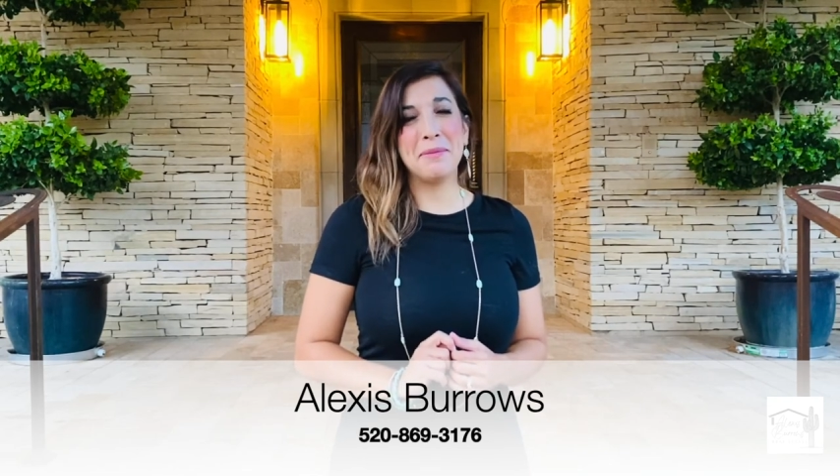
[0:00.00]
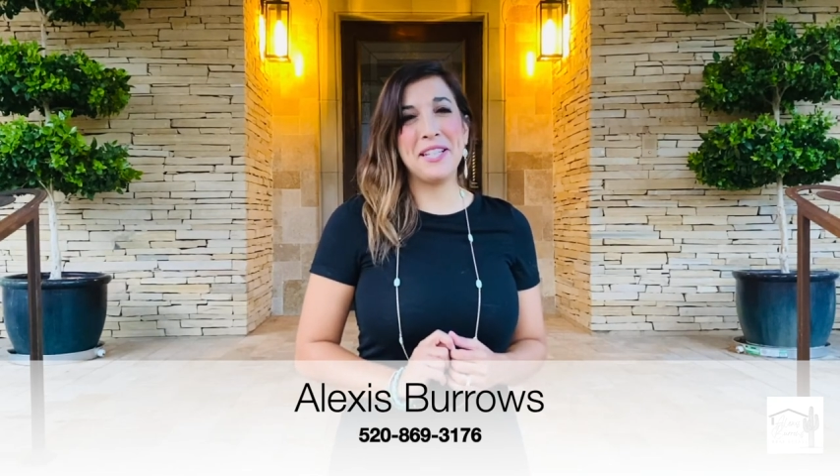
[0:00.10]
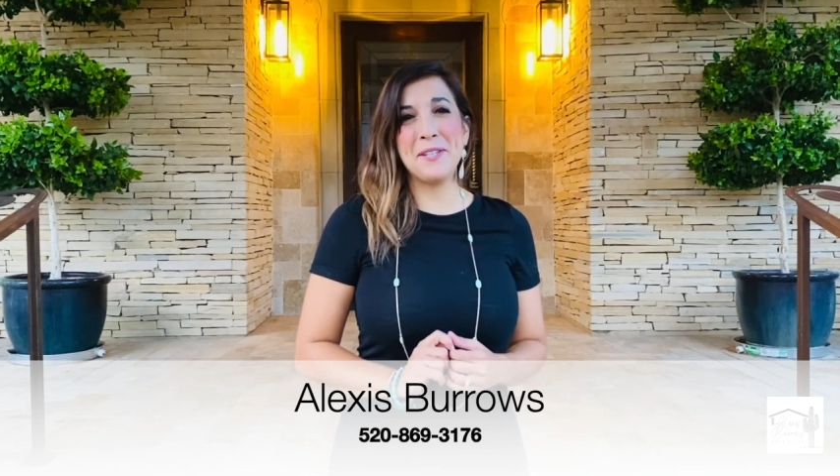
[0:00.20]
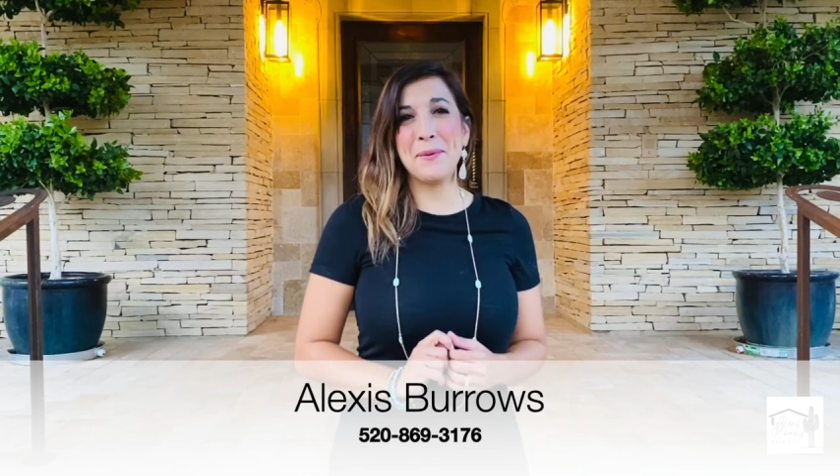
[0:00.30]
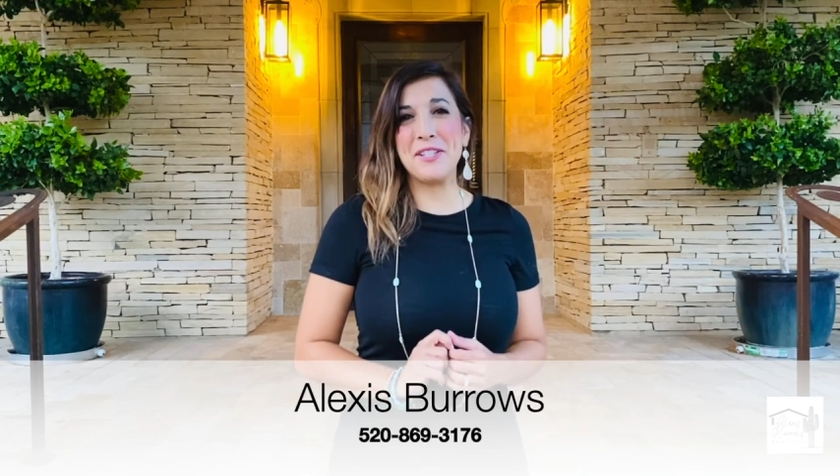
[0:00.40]

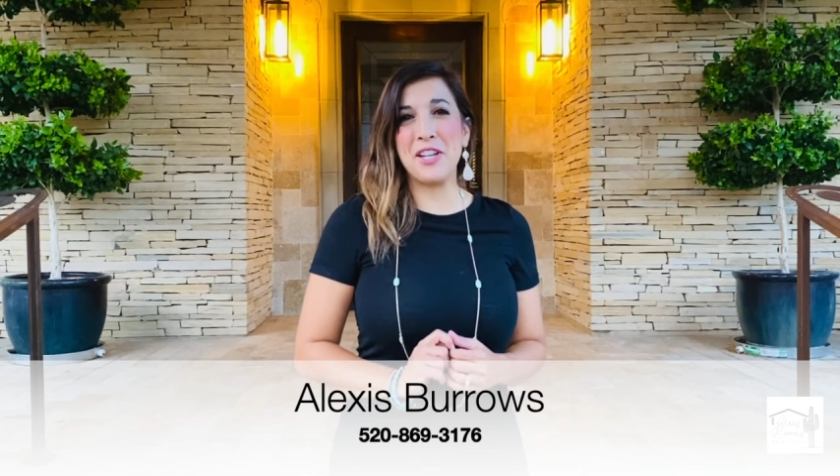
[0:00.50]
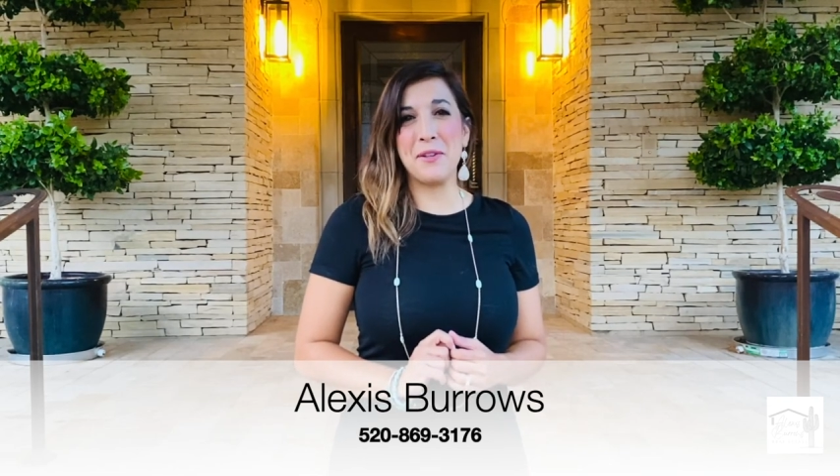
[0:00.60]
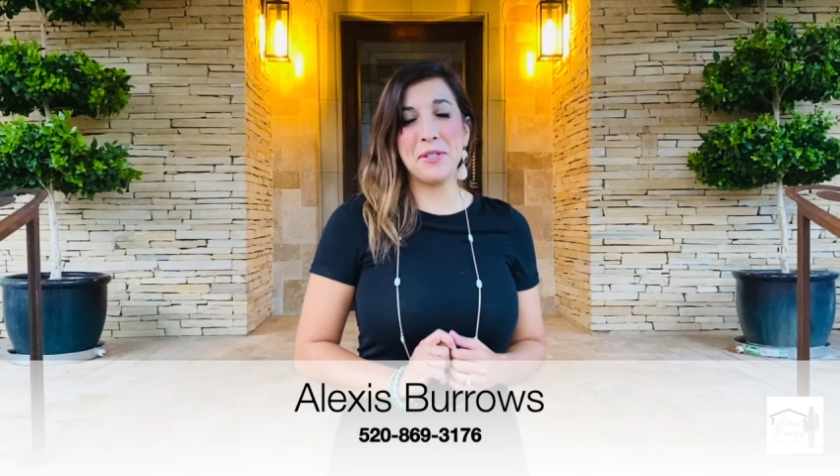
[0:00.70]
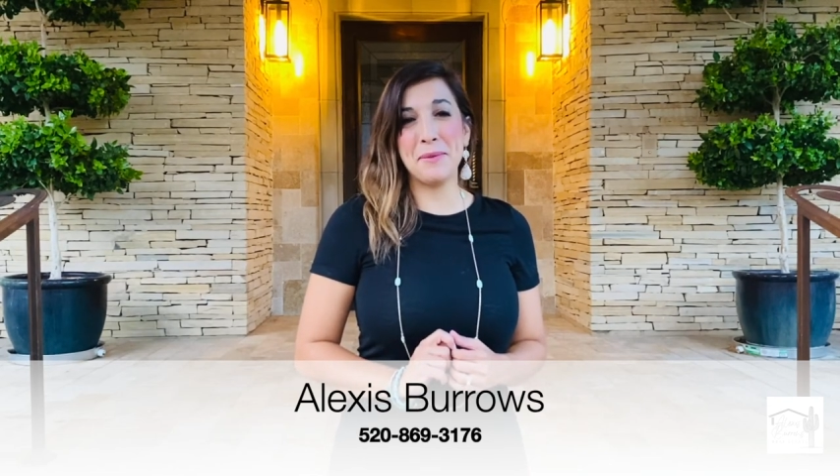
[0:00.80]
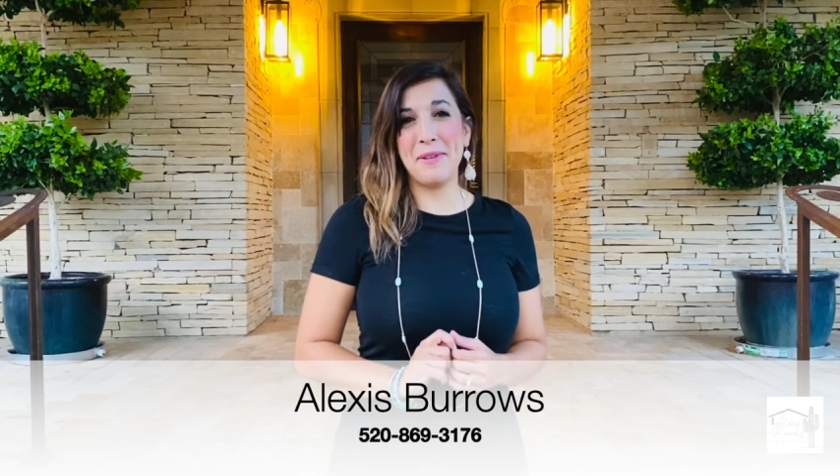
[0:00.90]
please reach out
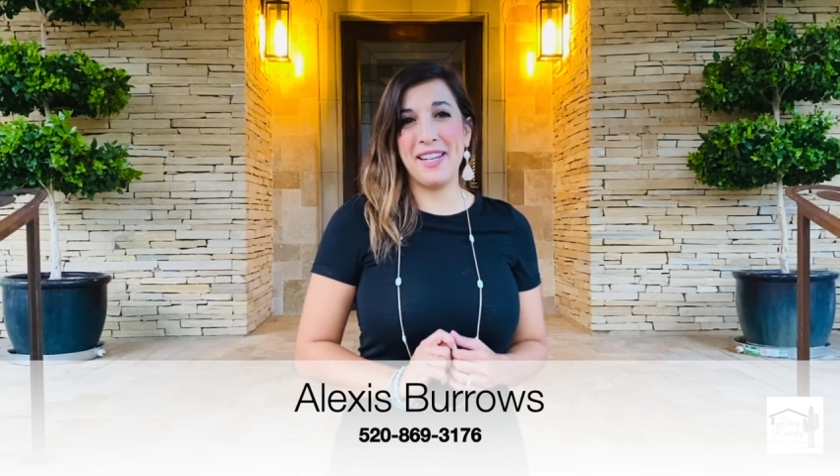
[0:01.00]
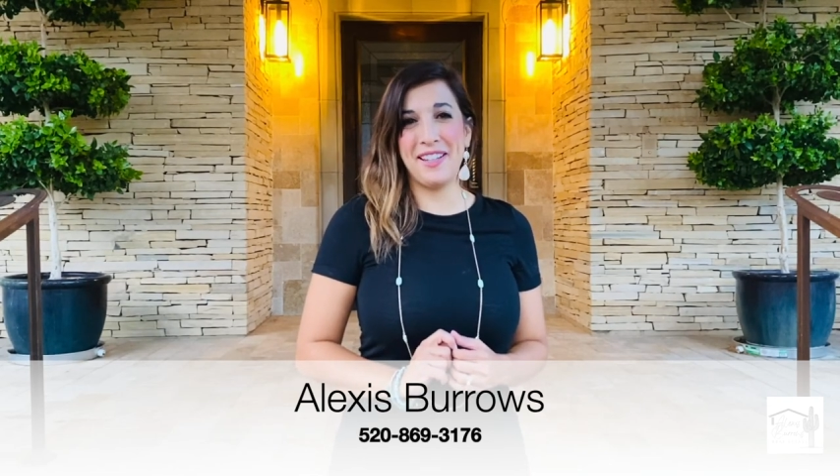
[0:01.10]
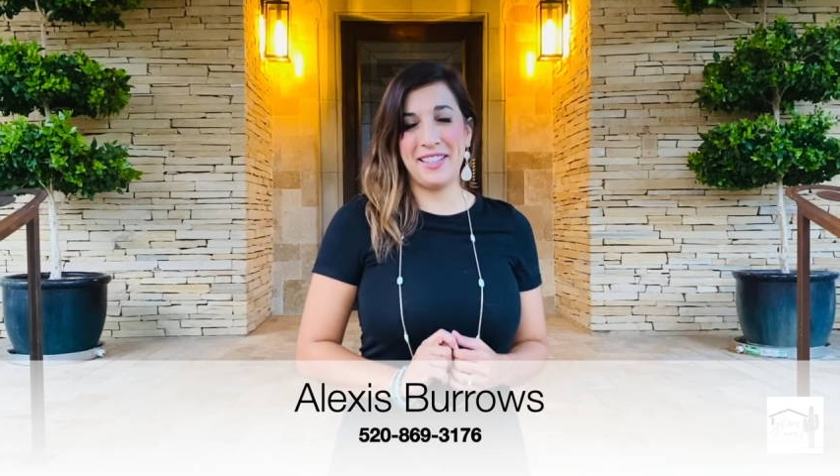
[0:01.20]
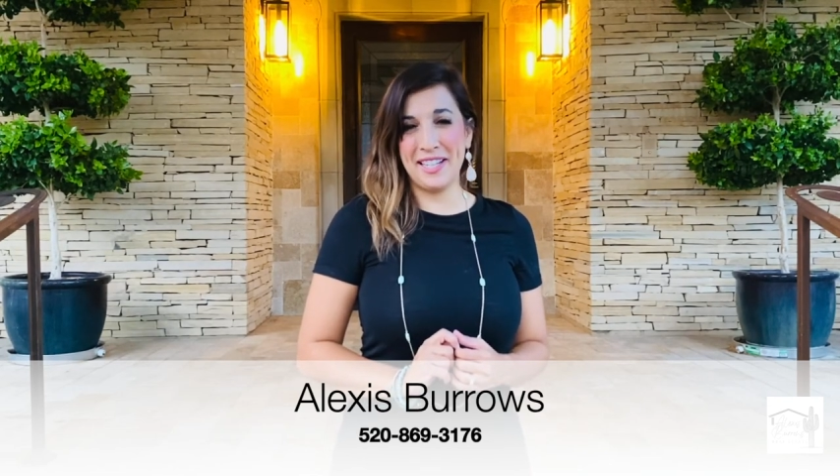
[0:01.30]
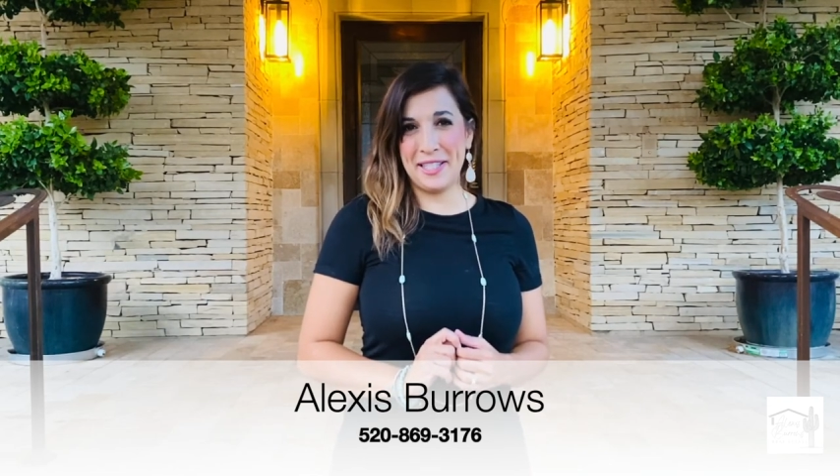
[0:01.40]
to me,
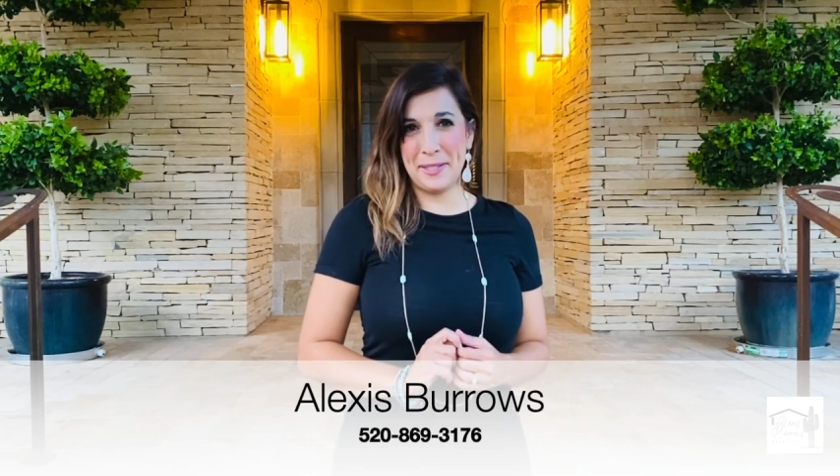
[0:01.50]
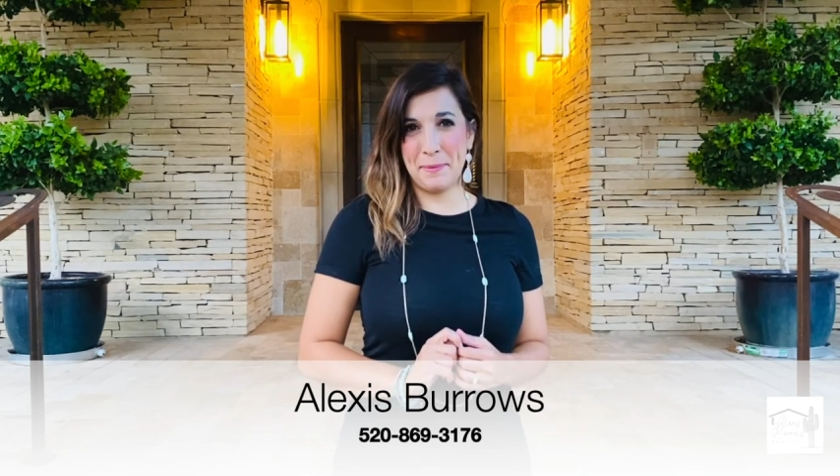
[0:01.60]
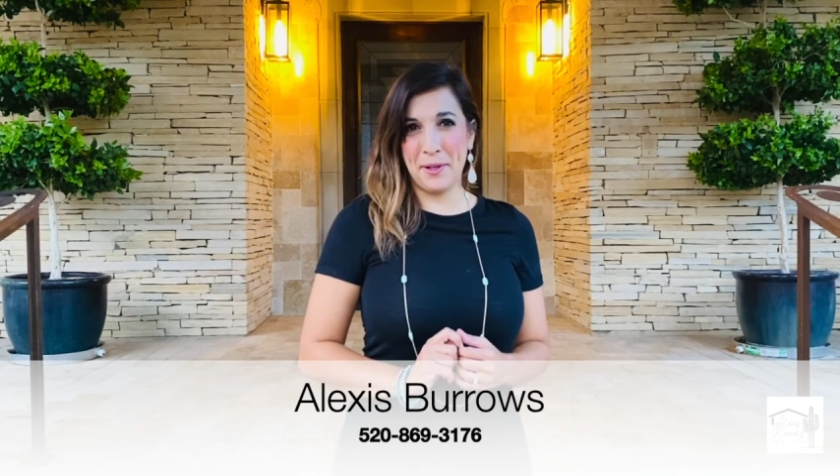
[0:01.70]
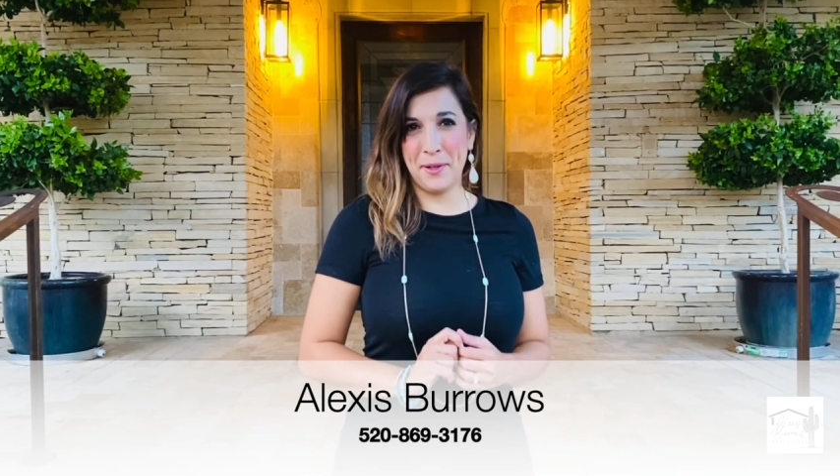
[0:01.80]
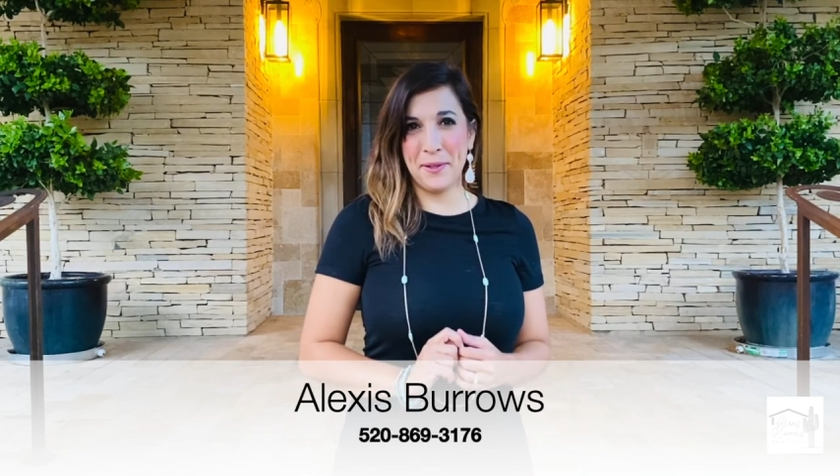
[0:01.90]
Alexis
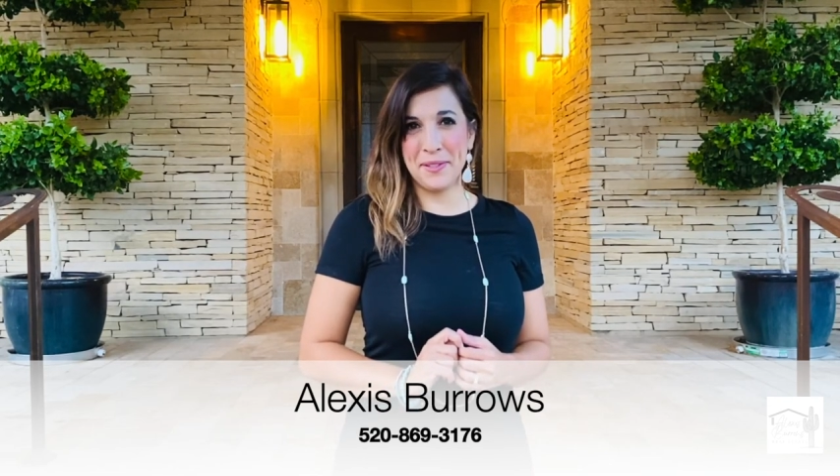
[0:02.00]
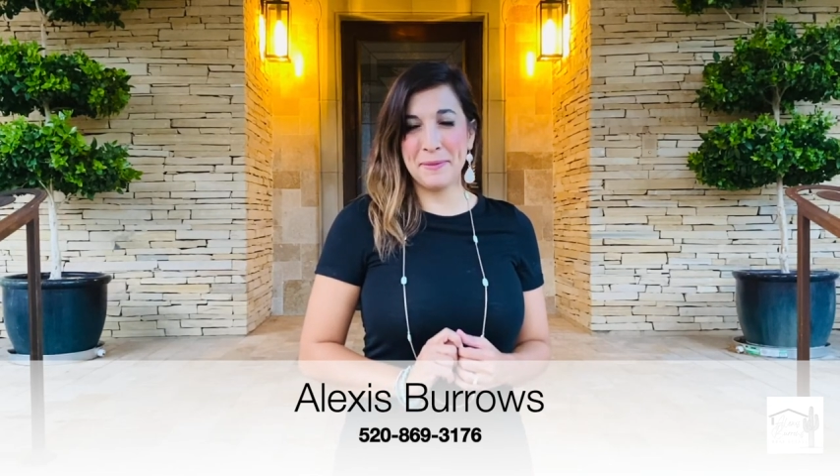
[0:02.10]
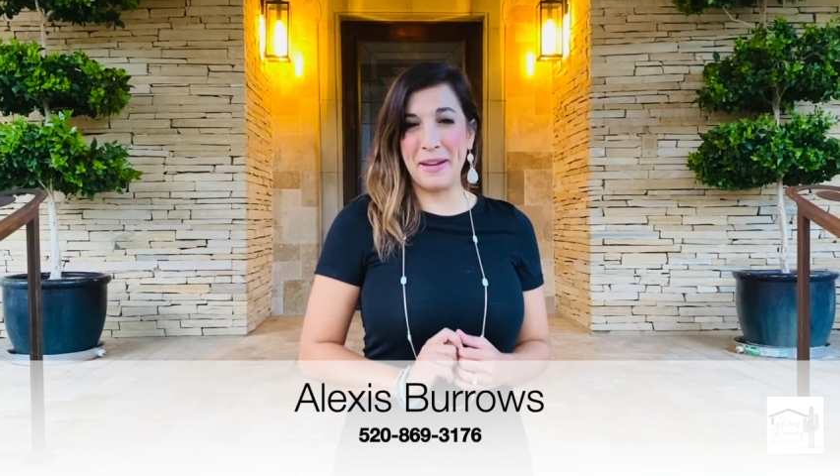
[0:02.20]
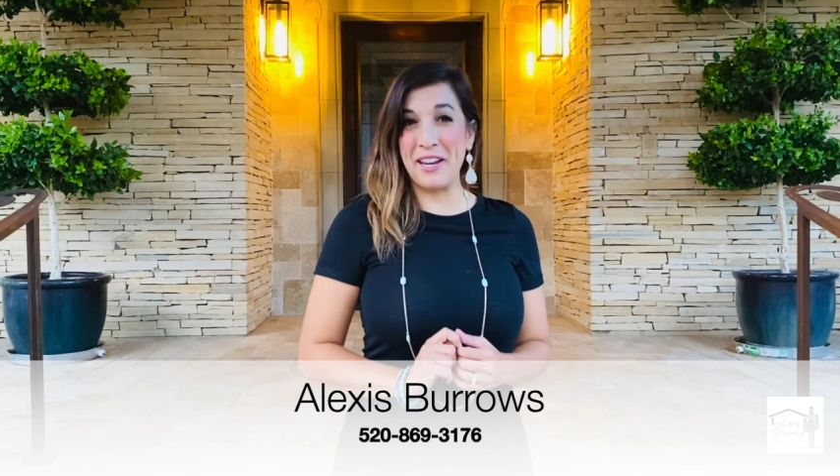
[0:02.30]
Burrows,